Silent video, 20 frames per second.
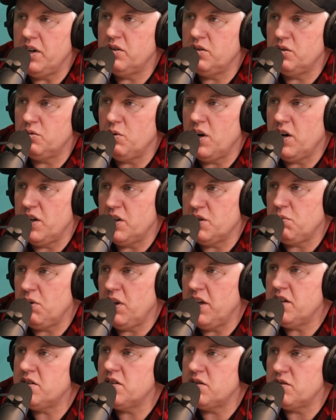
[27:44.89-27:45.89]
to where his
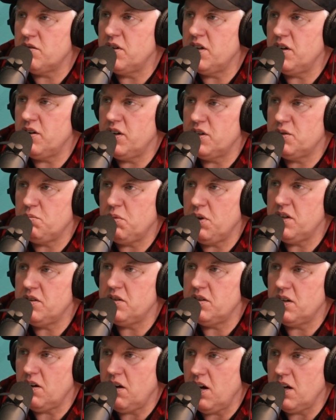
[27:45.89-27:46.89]
place is, or near his
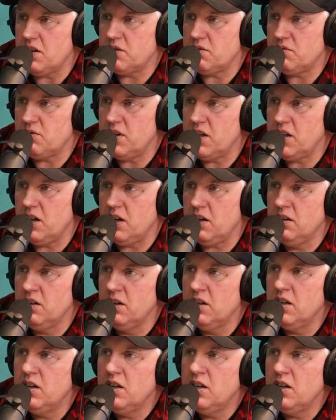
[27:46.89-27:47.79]
place in Costa Rica.